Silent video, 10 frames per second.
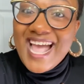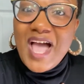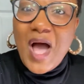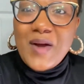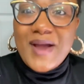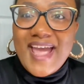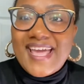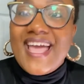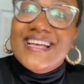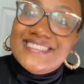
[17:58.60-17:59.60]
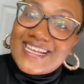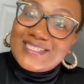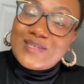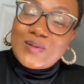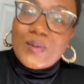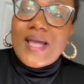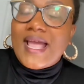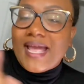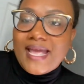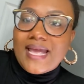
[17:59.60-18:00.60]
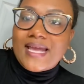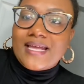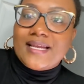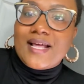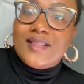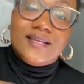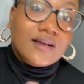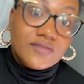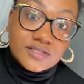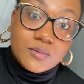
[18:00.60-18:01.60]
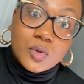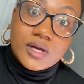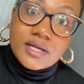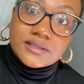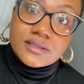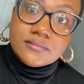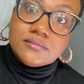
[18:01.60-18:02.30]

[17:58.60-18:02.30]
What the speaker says: Alright, stay tuned and look out for some more content.